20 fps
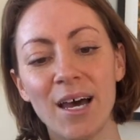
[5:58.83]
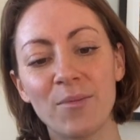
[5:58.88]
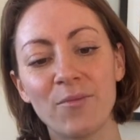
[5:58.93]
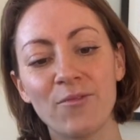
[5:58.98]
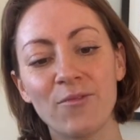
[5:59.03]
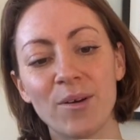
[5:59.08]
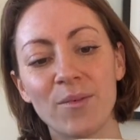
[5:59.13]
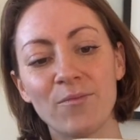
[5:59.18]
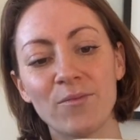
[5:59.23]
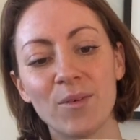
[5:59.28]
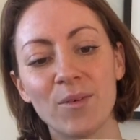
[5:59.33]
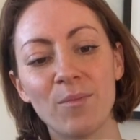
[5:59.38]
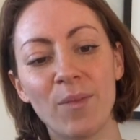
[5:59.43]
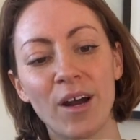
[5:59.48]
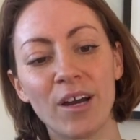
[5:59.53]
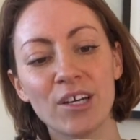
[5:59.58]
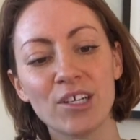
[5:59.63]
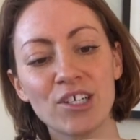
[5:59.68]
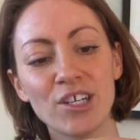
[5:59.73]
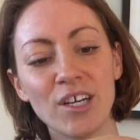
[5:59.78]
from
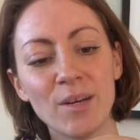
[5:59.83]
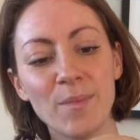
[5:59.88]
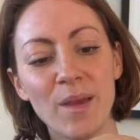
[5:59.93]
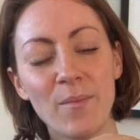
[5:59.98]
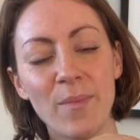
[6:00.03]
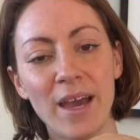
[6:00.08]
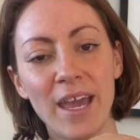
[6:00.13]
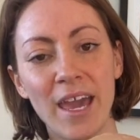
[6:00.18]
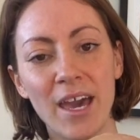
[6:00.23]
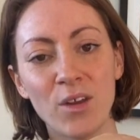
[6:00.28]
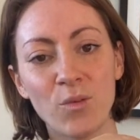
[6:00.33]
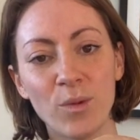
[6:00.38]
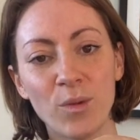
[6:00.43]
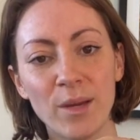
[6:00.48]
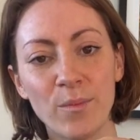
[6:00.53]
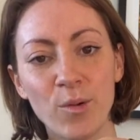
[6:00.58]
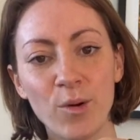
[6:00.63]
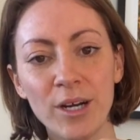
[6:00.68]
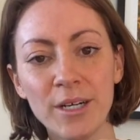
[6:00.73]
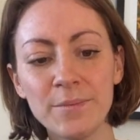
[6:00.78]
Berkshire, made by Anne
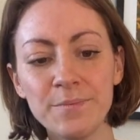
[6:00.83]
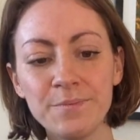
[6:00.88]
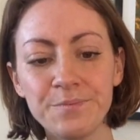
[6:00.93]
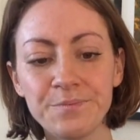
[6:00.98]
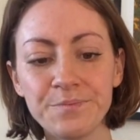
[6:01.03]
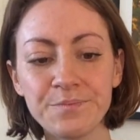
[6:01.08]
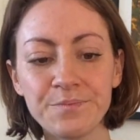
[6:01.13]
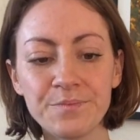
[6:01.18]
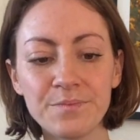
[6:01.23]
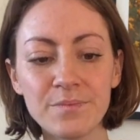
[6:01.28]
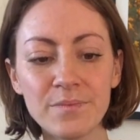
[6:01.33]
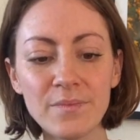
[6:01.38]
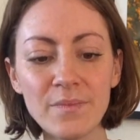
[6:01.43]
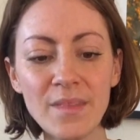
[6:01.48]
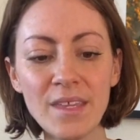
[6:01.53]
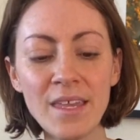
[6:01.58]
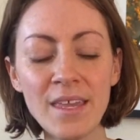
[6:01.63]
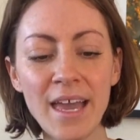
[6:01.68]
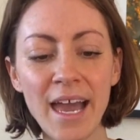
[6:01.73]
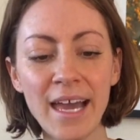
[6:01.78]
Wigmore.
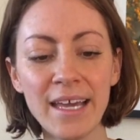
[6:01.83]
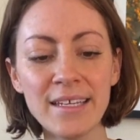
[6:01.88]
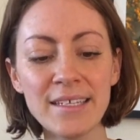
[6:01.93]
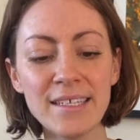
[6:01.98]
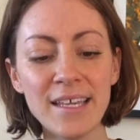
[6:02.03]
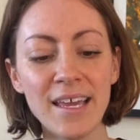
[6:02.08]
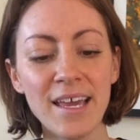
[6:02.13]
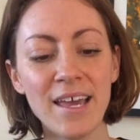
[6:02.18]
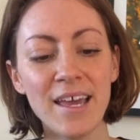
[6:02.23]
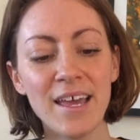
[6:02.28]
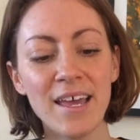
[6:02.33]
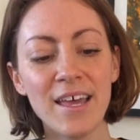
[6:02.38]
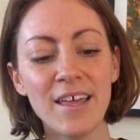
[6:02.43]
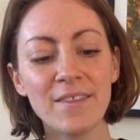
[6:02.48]
And